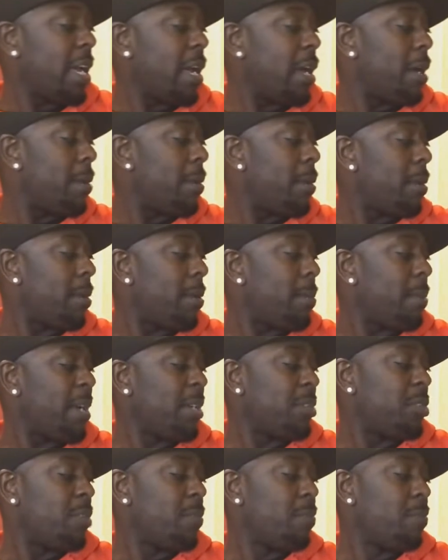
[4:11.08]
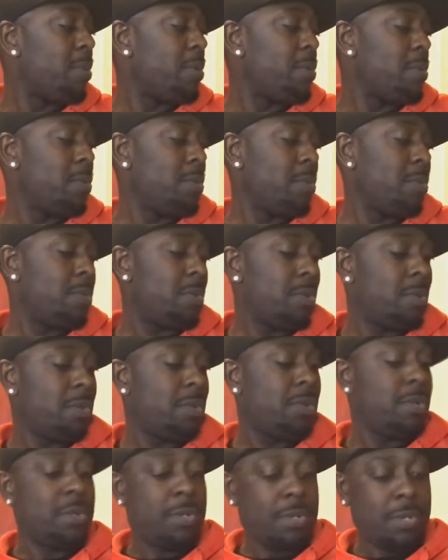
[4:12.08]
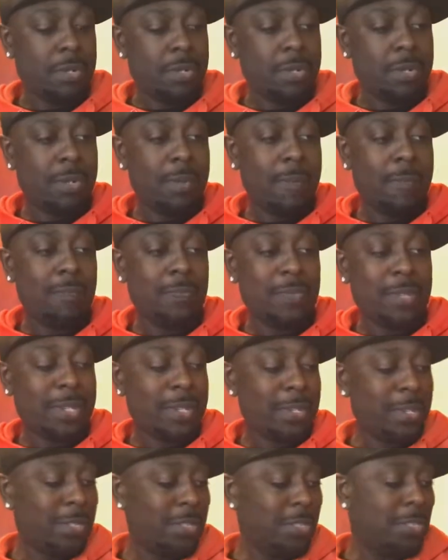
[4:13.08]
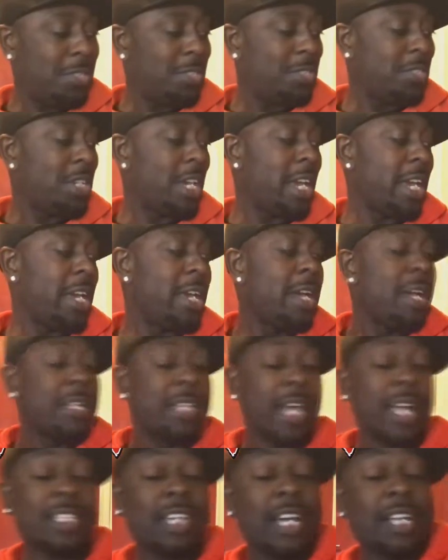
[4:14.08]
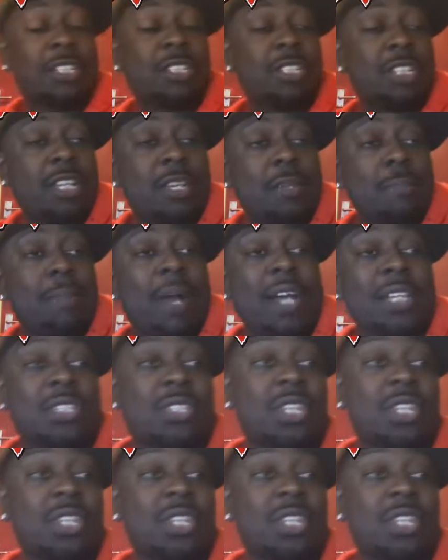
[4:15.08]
it, Majin Boo. Good shit. That's actually my